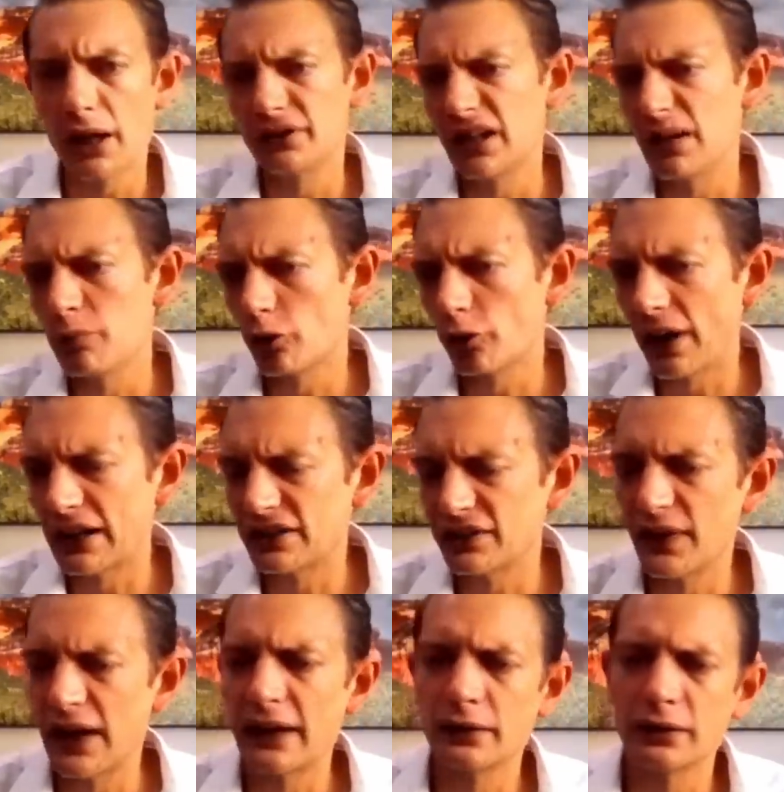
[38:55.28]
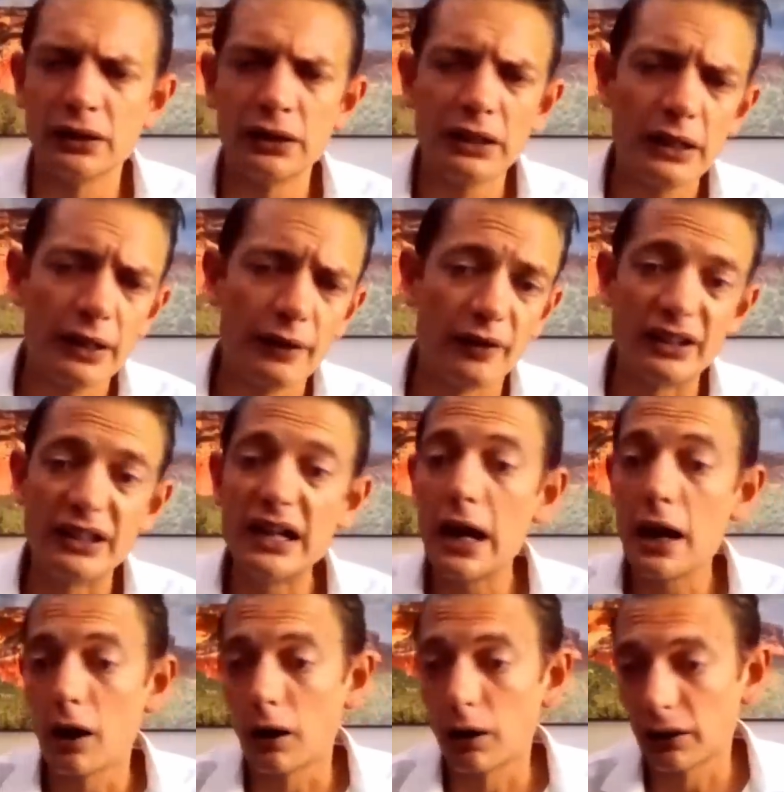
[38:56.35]
Democrats than the
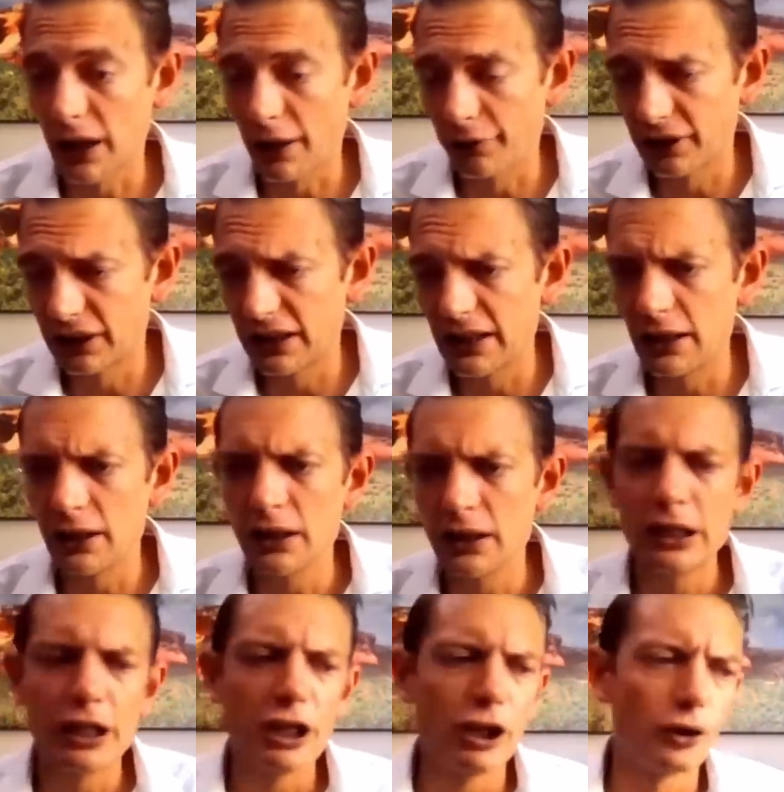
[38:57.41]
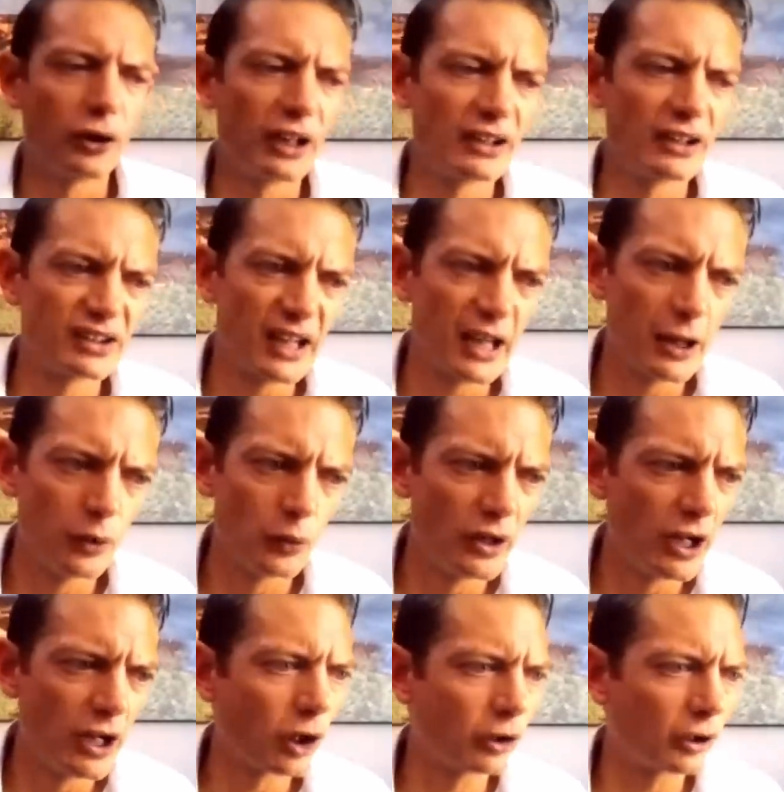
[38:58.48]
DA are currently. You can say we
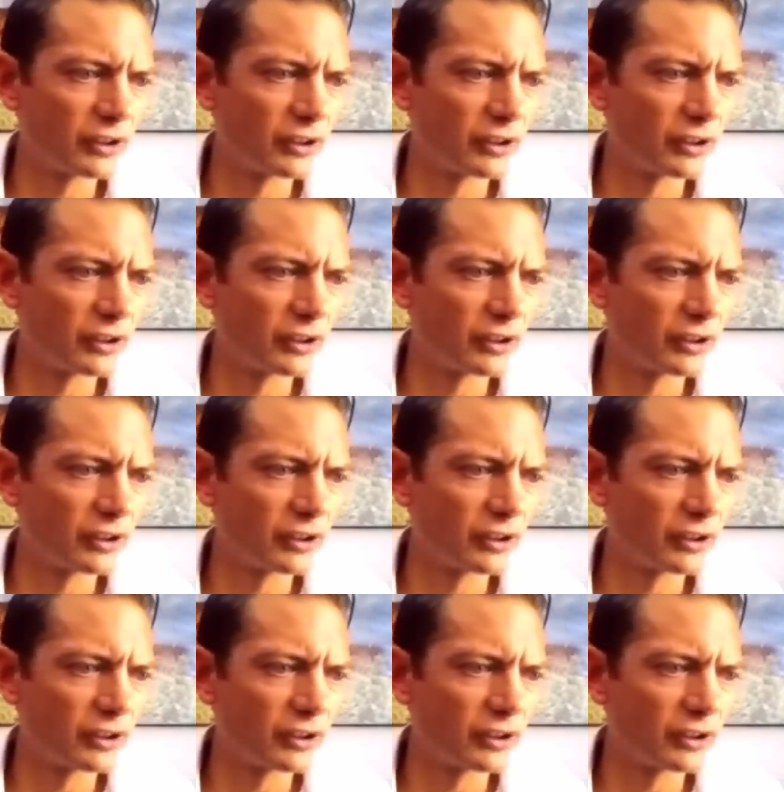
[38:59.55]
are